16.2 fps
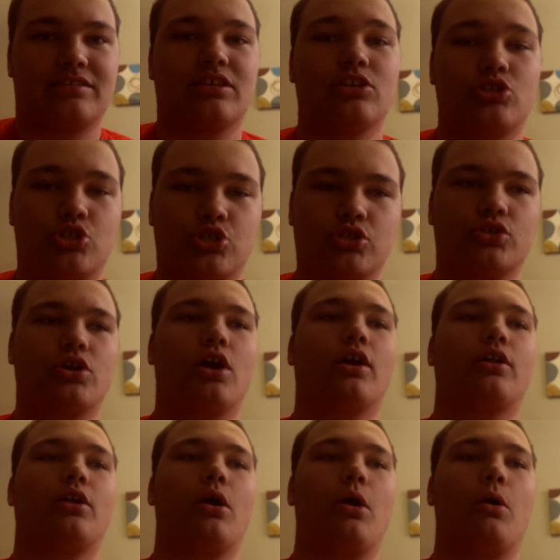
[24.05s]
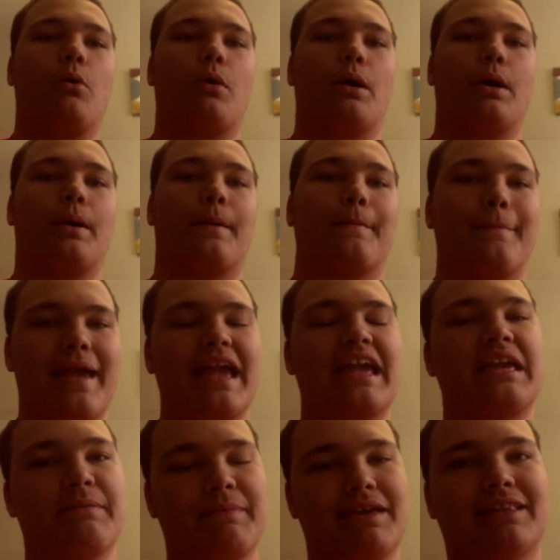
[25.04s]
the Toronto
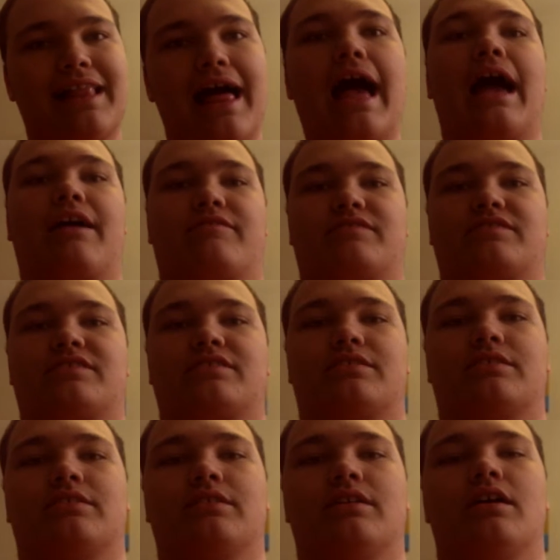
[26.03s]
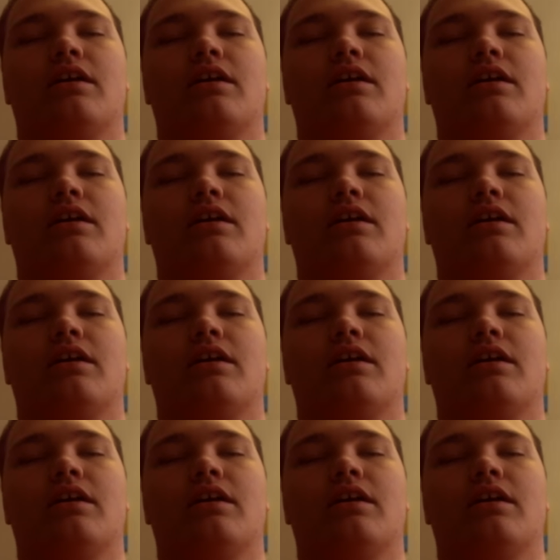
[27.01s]
Make Me Laughs.